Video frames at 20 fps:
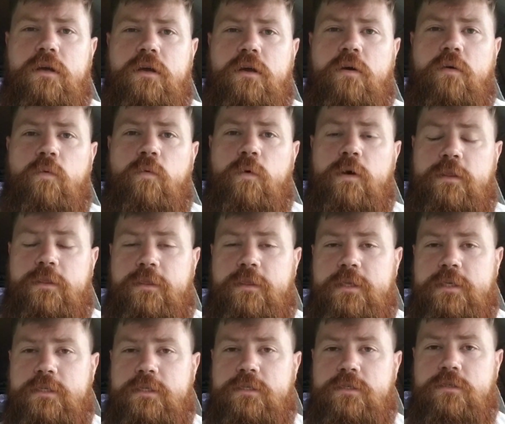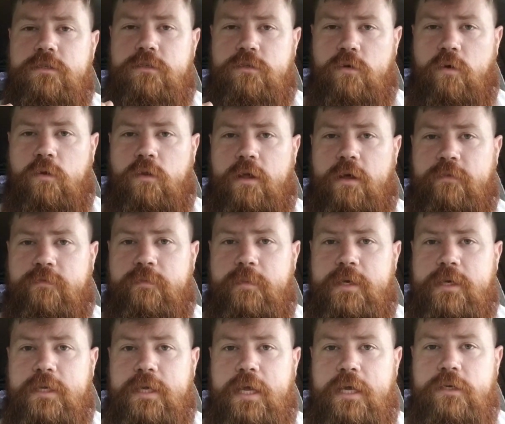with this Zoloft
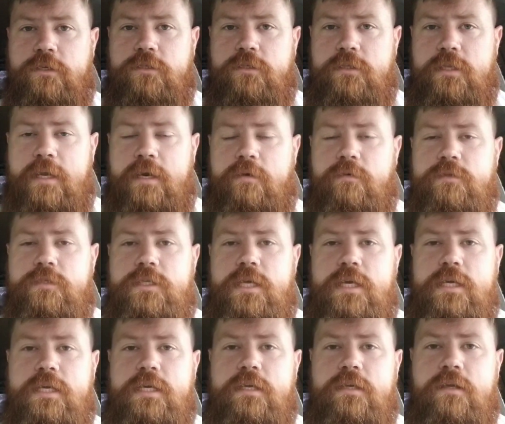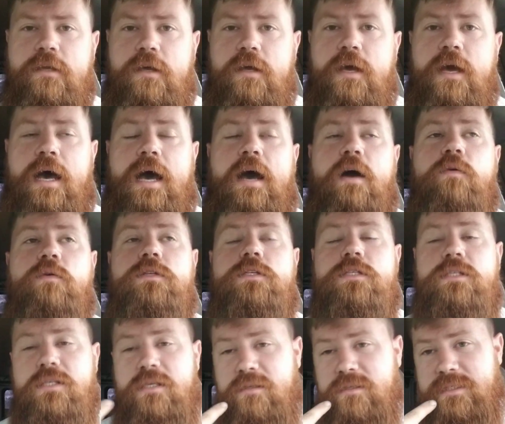medication that I was taking, I was
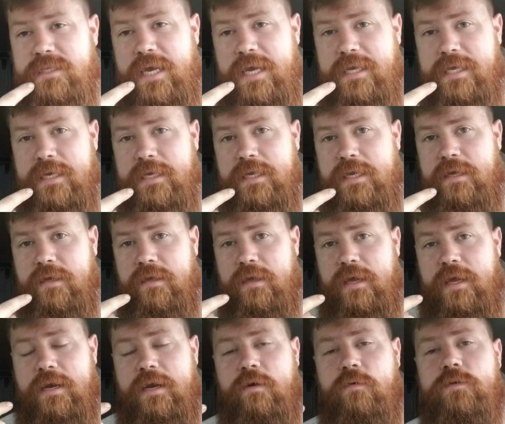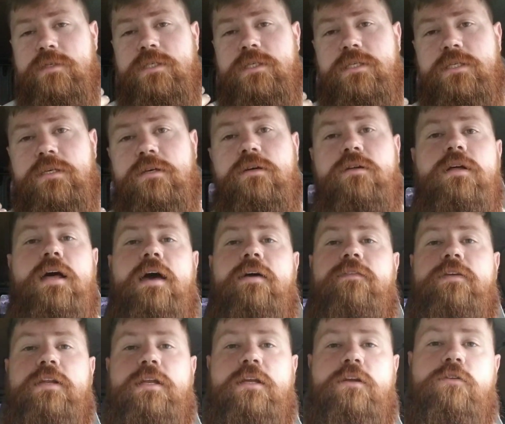still taking it and I was still
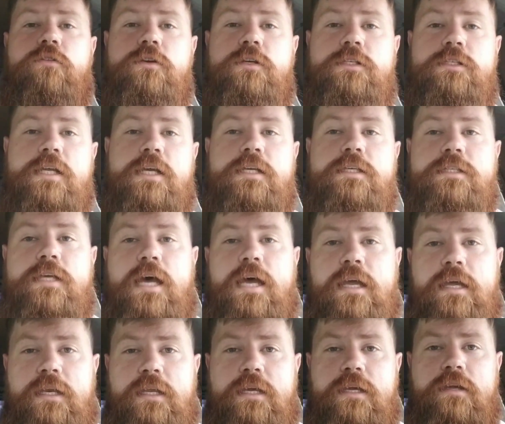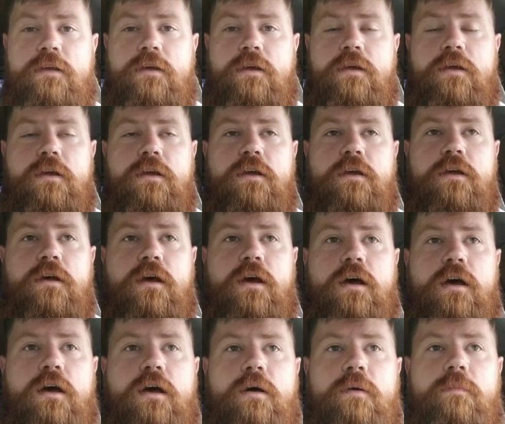having increased anxiety.
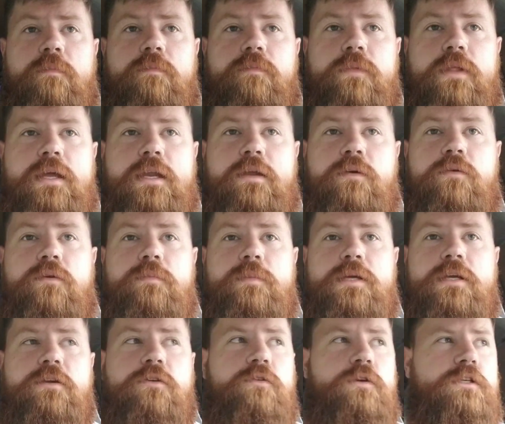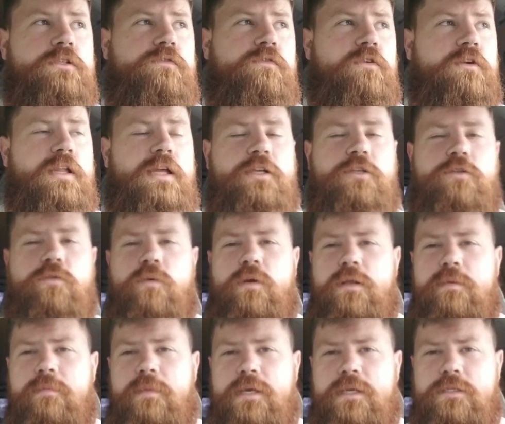Um, and it would be increased for like 20
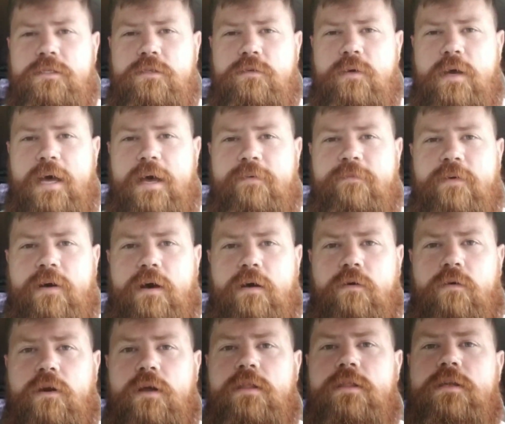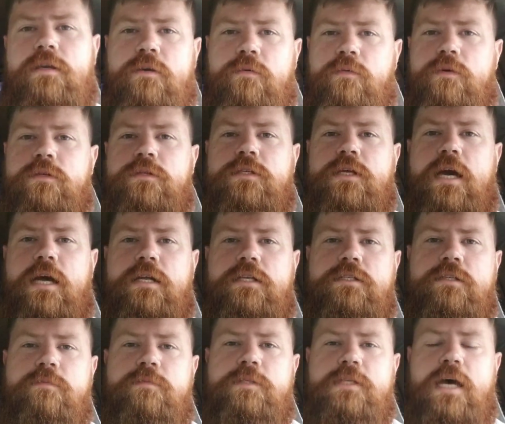minutes to a half hour and then it would kind of
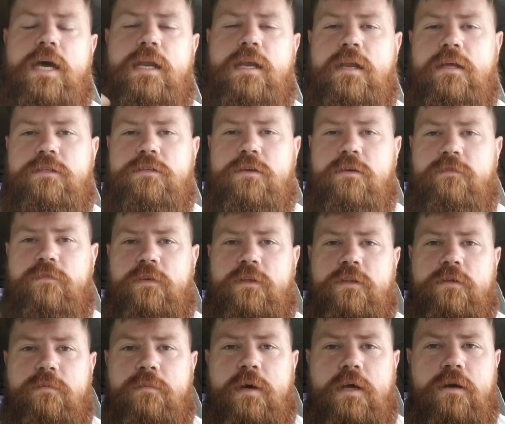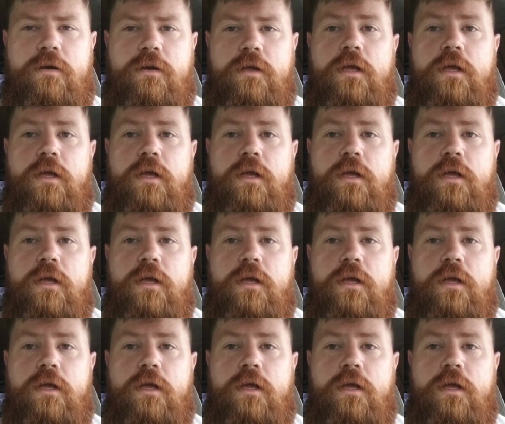subside and I'd start feeling better.